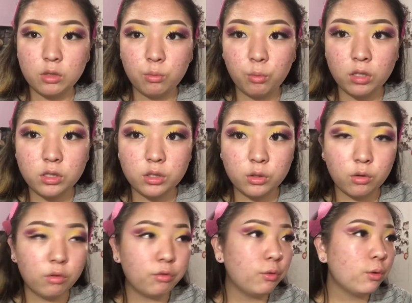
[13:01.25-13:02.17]
in
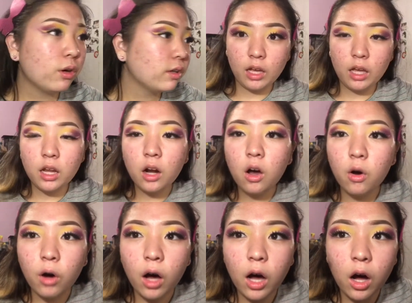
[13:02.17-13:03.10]
104. And
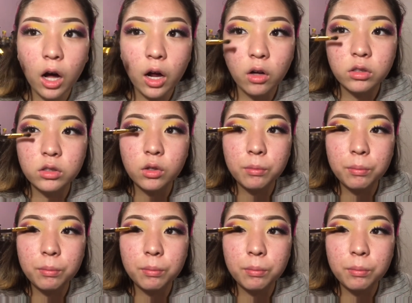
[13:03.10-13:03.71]
oh, I also